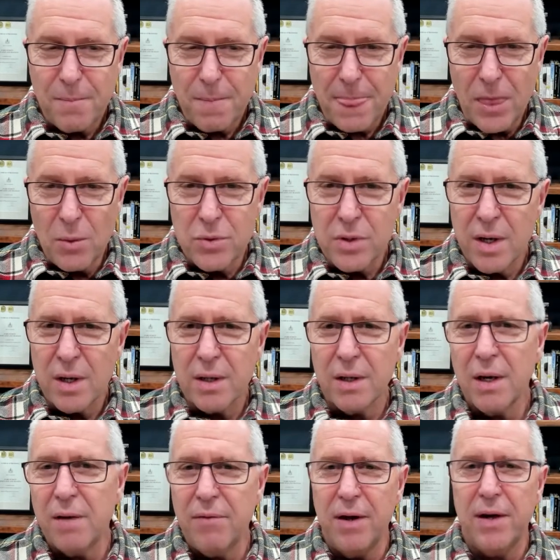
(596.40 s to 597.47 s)
was at
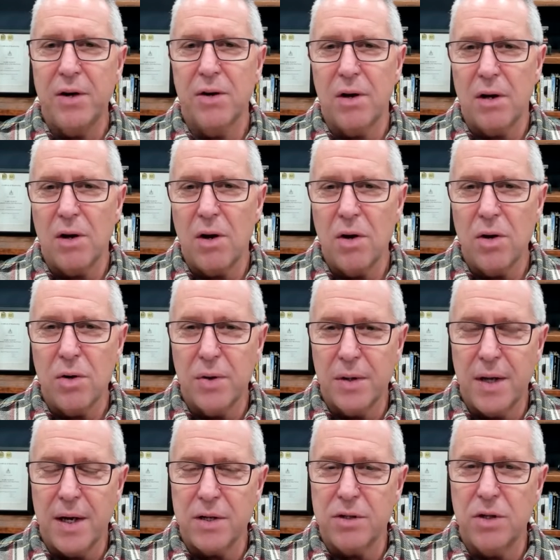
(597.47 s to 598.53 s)
an event here not long ago, and
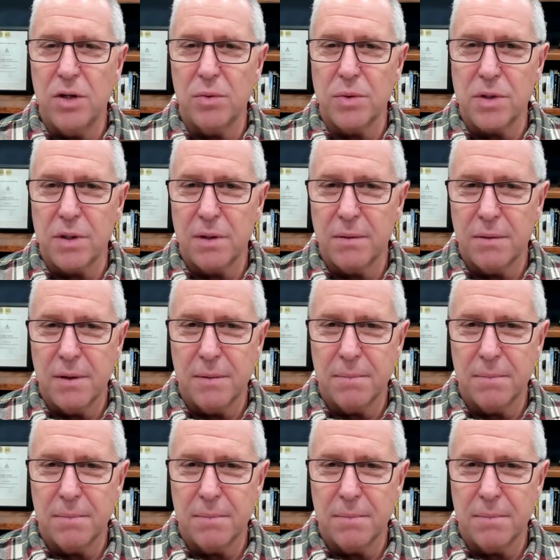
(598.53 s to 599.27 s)
actually there was the